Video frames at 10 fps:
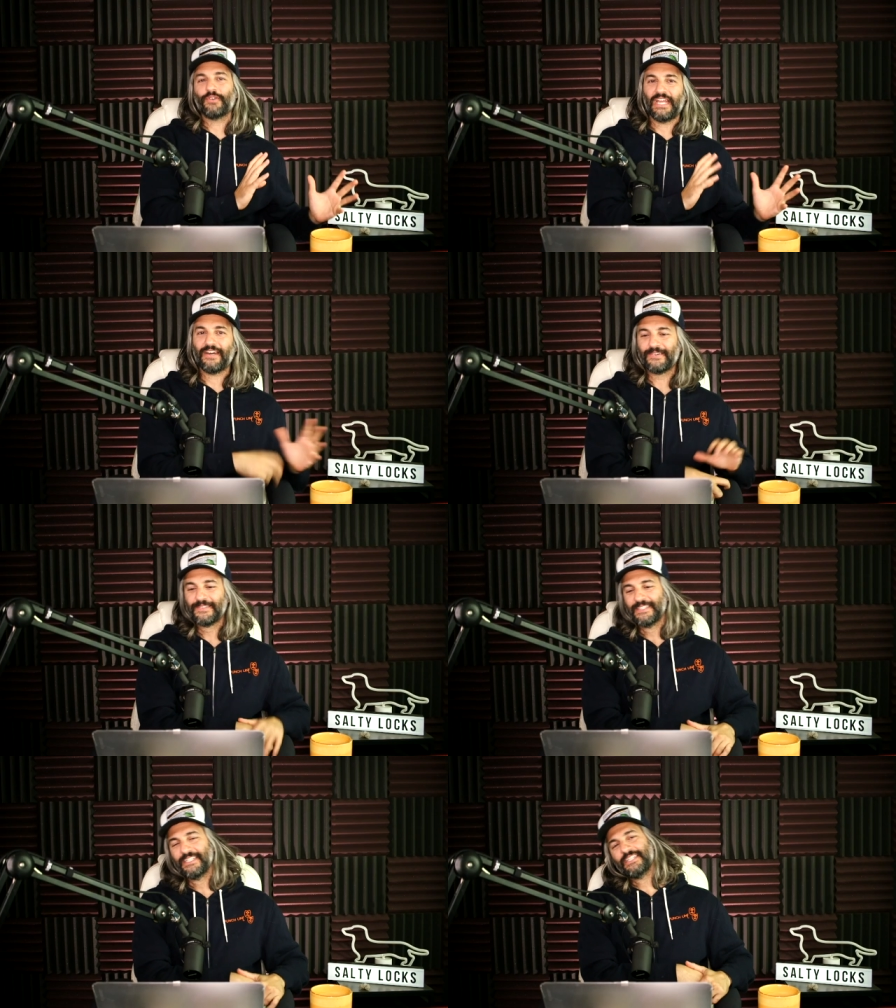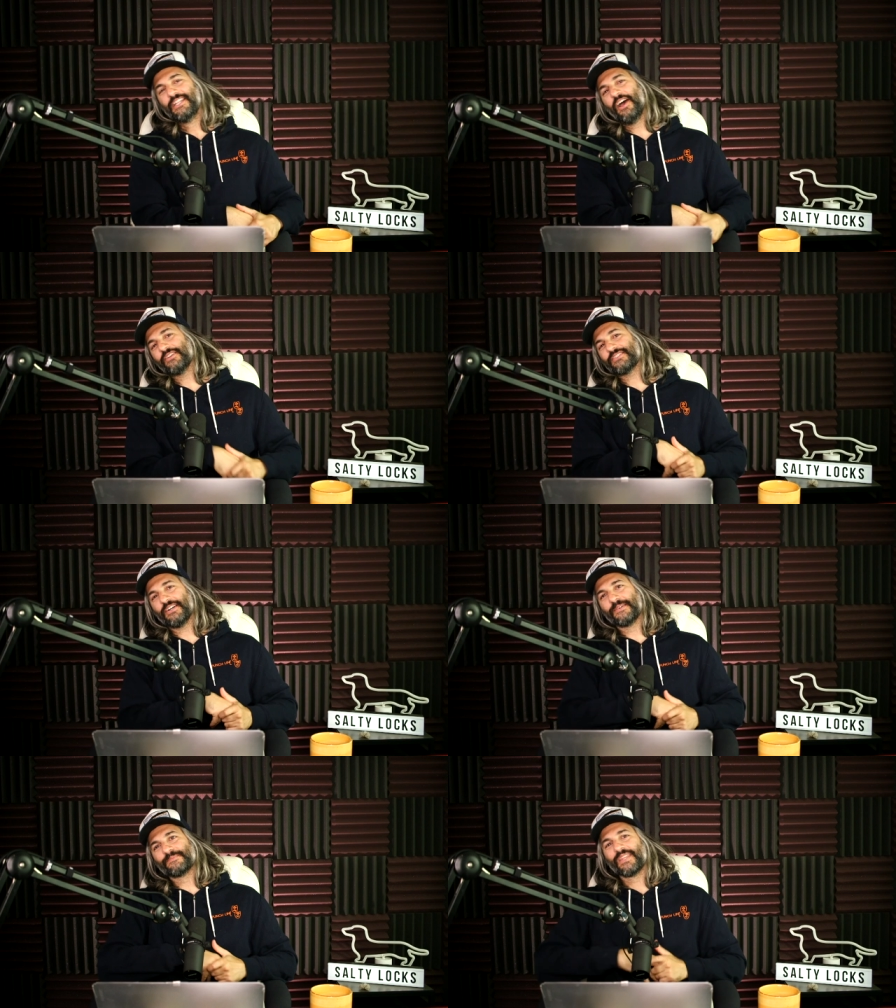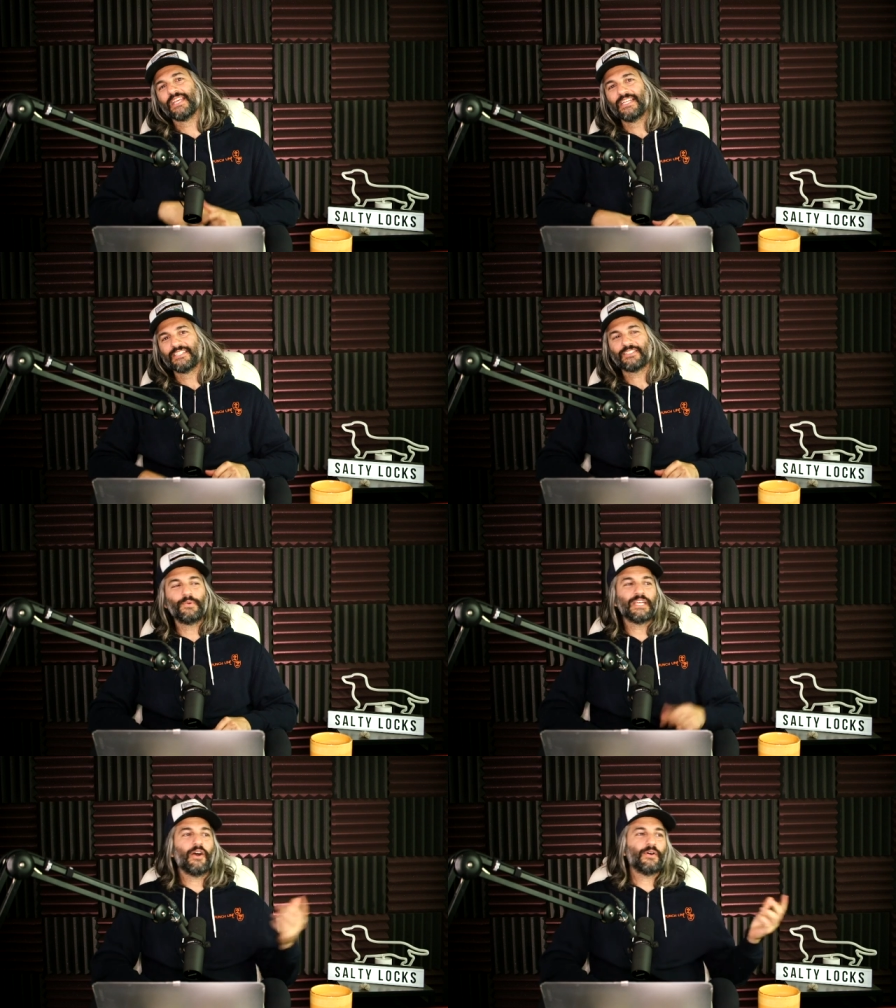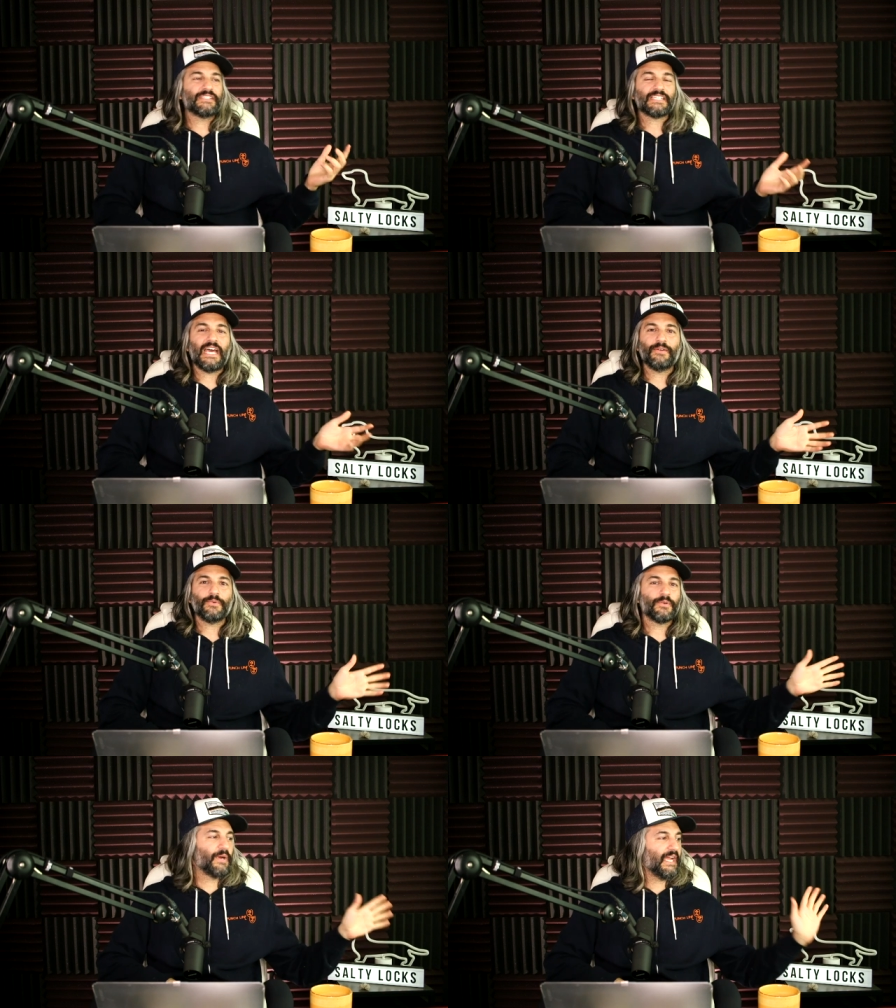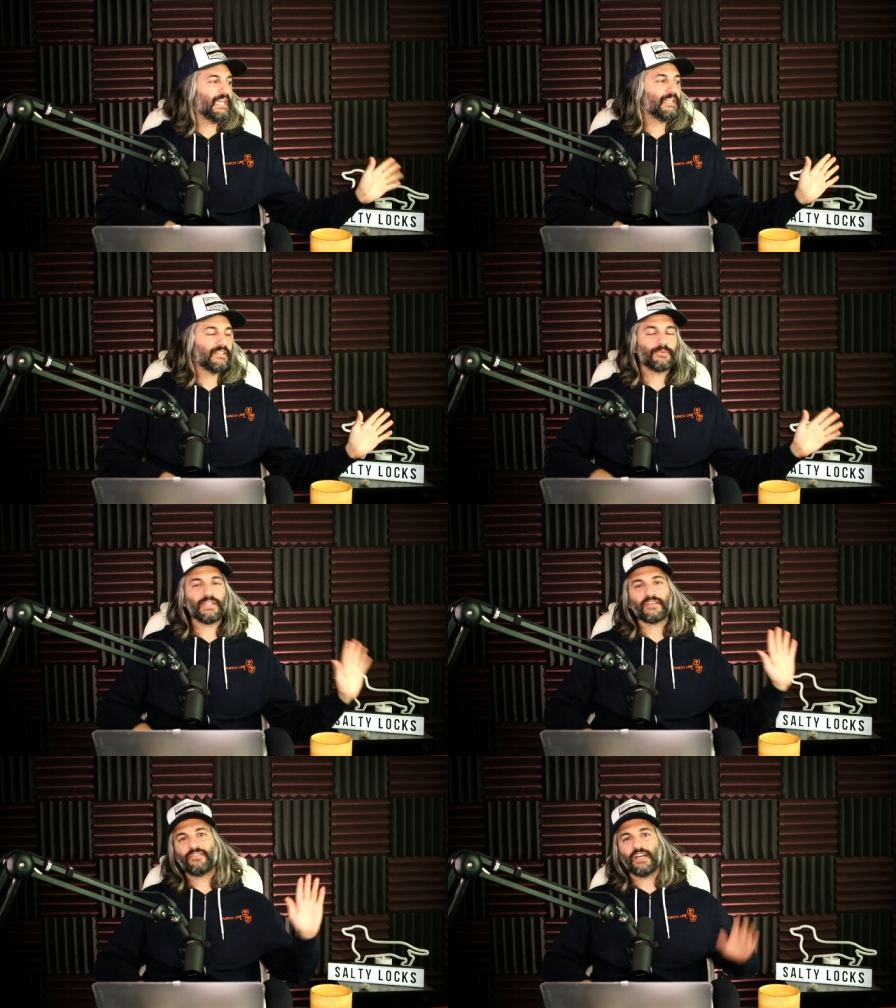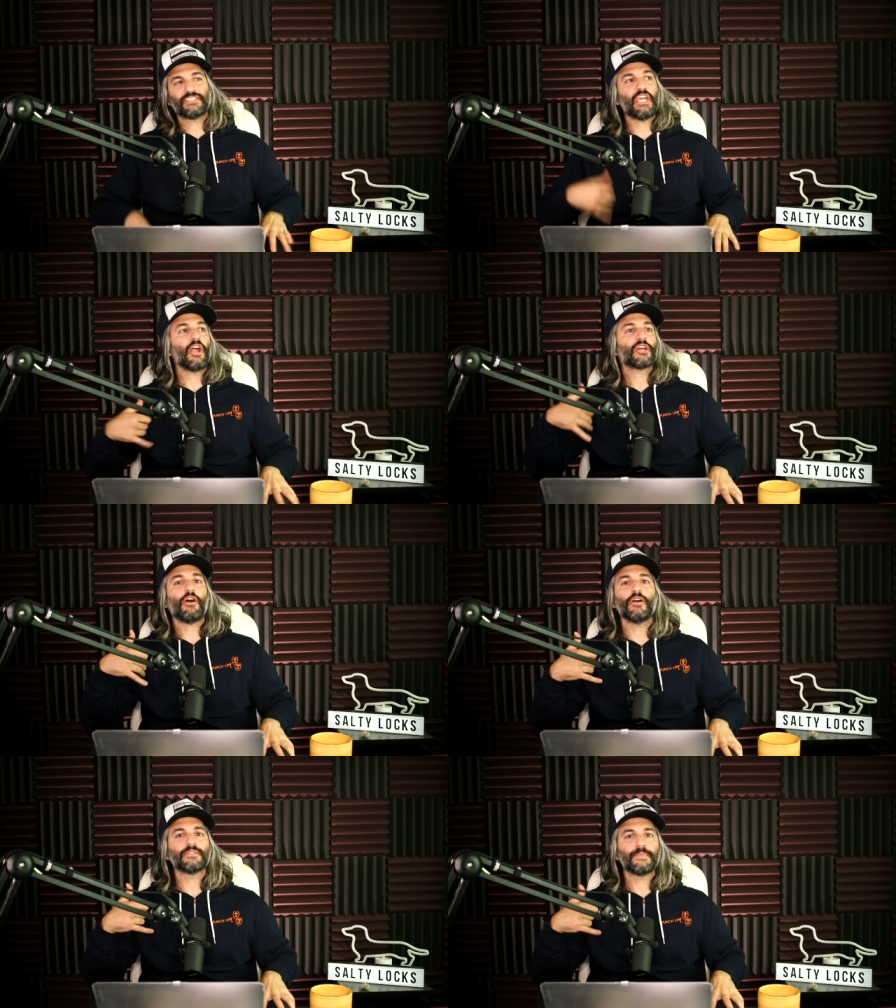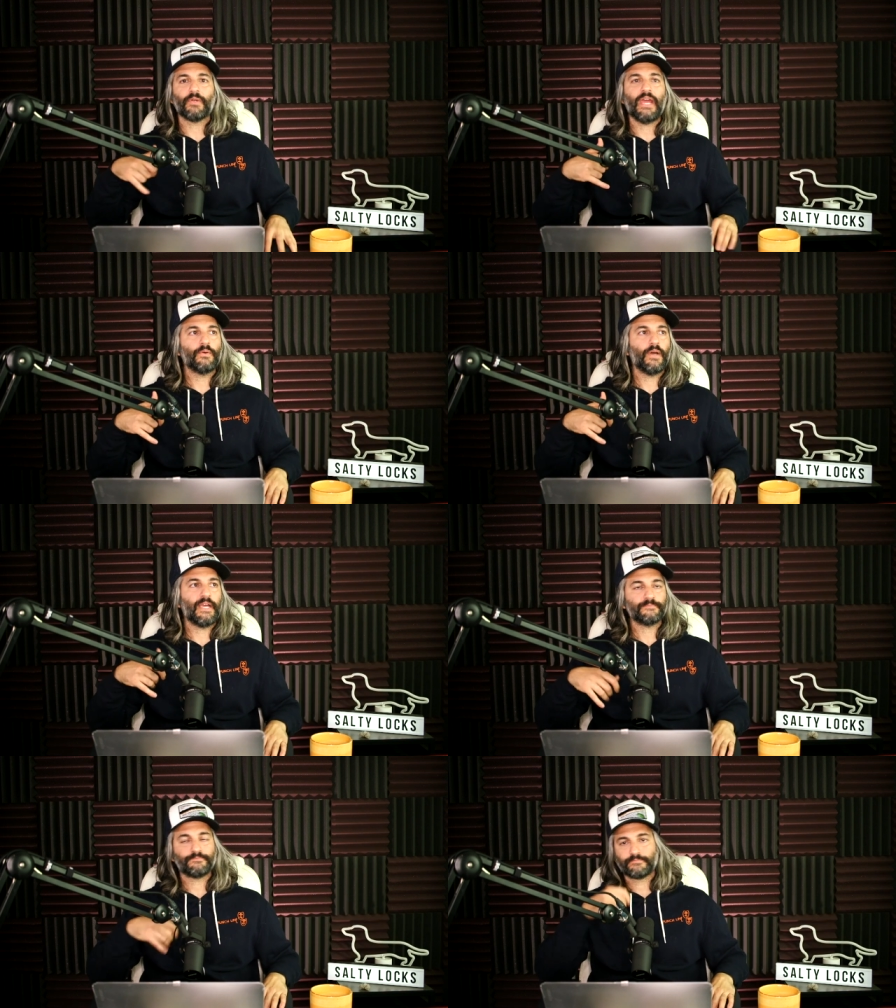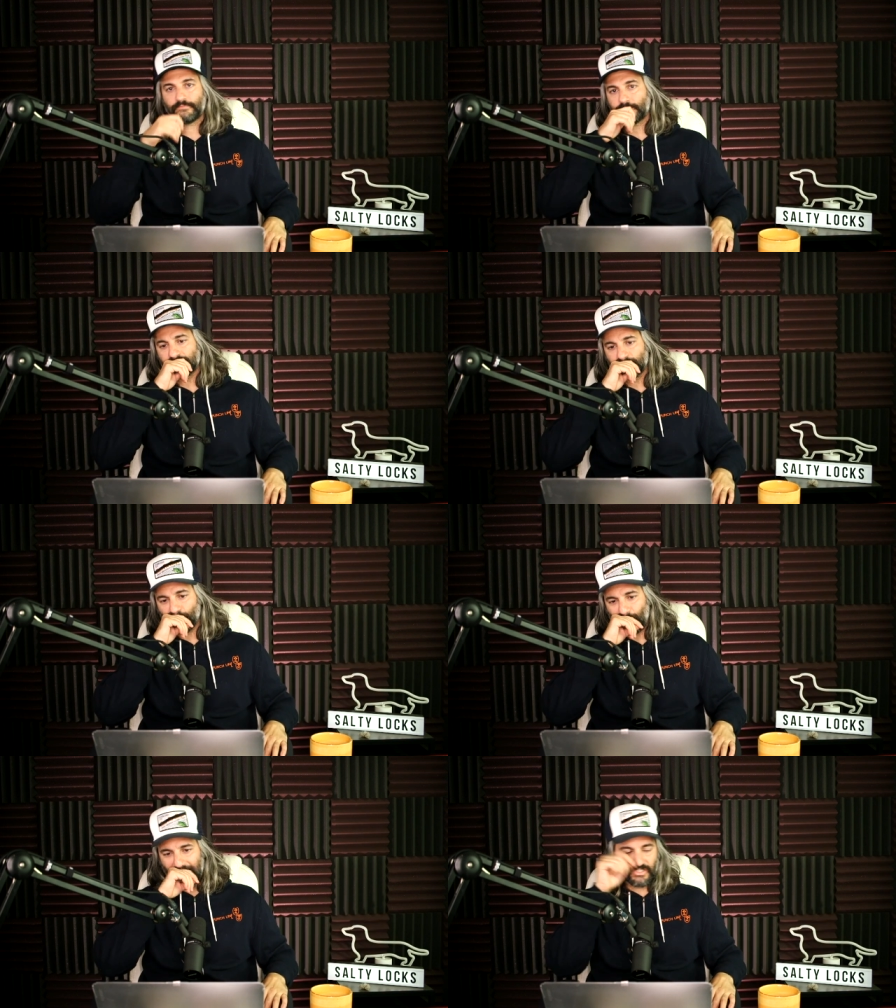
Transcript: now. No, so we go inside and we're waiting and we're like, fuck. JR calls me right away. As